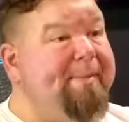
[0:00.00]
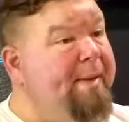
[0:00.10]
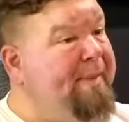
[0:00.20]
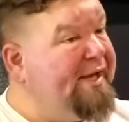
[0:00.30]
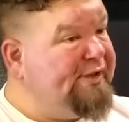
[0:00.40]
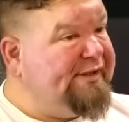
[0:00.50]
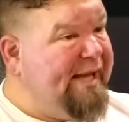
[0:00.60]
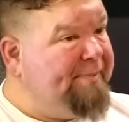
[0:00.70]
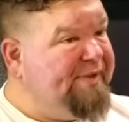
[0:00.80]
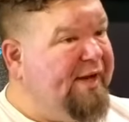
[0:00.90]
I'm, I'm actually
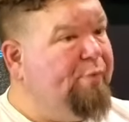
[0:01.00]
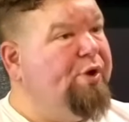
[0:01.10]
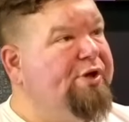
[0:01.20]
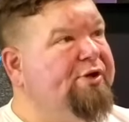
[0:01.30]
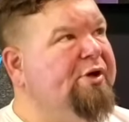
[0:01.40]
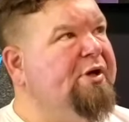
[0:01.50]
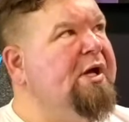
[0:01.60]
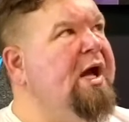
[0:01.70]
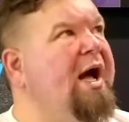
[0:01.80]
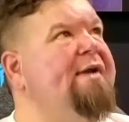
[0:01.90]
tempted. I
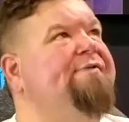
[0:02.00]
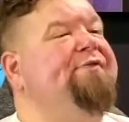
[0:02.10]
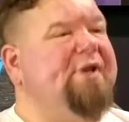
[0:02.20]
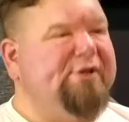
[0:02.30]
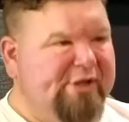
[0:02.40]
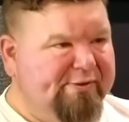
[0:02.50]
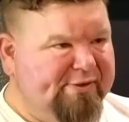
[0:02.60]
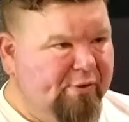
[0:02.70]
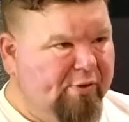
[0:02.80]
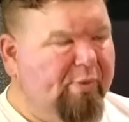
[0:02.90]
wonder on a flushed
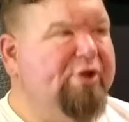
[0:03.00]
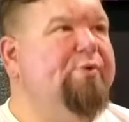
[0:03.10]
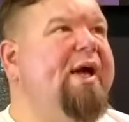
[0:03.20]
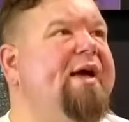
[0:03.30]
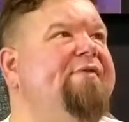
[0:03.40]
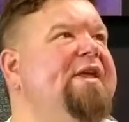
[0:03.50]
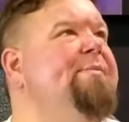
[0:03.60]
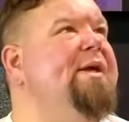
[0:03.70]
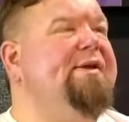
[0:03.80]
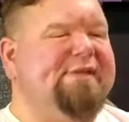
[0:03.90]
out store where you have
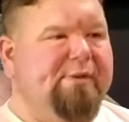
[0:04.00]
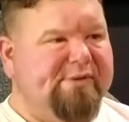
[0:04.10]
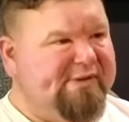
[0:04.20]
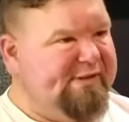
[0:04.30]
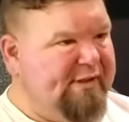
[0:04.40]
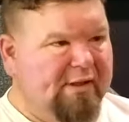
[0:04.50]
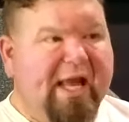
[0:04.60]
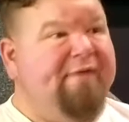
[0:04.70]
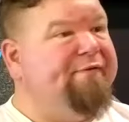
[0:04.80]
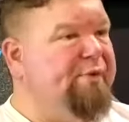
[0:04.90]
email sequences
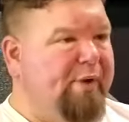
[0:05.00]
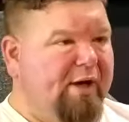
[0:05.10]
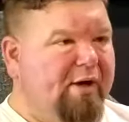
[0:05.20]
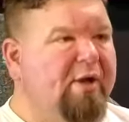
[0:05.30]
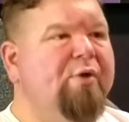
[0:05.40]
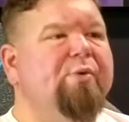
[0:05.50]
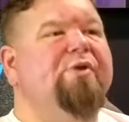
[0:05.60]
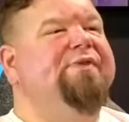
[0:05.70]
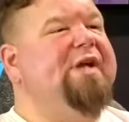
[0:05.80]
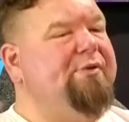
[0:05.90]
everywhere,
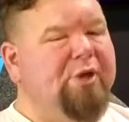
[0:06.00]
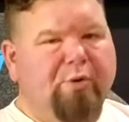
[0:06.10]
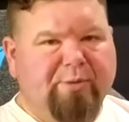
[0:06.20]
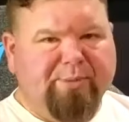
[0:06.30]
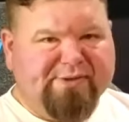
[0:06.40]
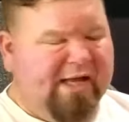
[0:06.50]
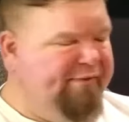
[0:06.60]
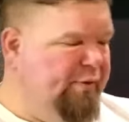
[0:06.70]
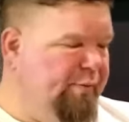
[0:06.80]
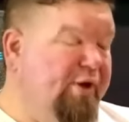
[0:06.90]
where you have downloadables
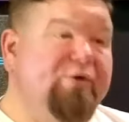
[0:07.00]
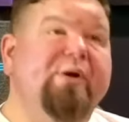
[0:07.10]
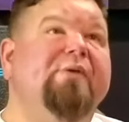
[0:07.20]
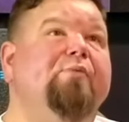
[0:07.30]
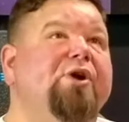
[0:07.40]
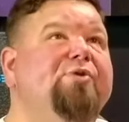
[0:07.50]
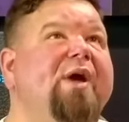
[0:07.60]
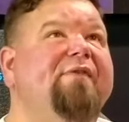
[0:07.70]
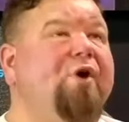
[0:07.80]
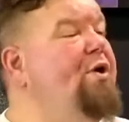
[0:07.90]
everywhere, you have, where
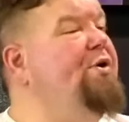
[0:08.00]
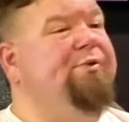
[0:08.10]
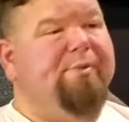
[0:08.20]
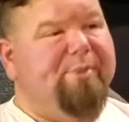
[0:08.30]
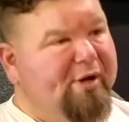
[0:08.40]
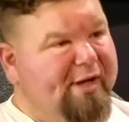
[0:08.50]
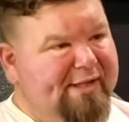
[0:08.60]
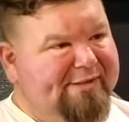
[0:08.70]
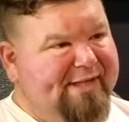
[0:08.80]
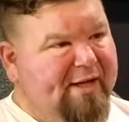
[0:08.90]
you have all the
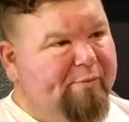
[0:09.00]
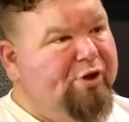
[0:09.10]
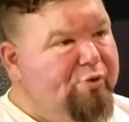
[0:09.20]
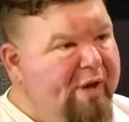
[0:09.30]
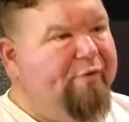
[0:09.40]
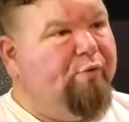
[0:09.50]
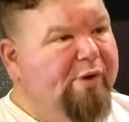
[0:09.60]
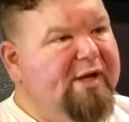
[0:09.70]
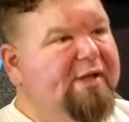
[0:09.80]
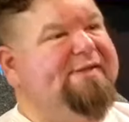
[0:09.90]
remarketing set up, where you have a
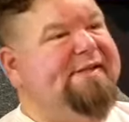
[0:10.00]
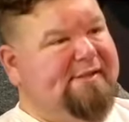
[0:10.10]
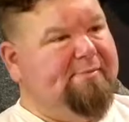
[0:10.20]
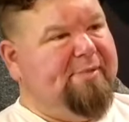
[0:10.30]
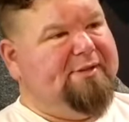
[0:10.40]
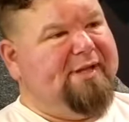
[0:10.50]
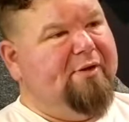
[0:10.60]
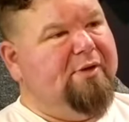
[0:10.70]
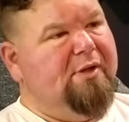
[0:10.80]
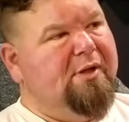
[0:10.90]
real system built
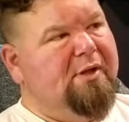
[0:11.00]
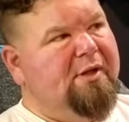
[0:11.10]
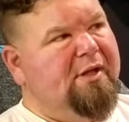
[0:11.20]
out.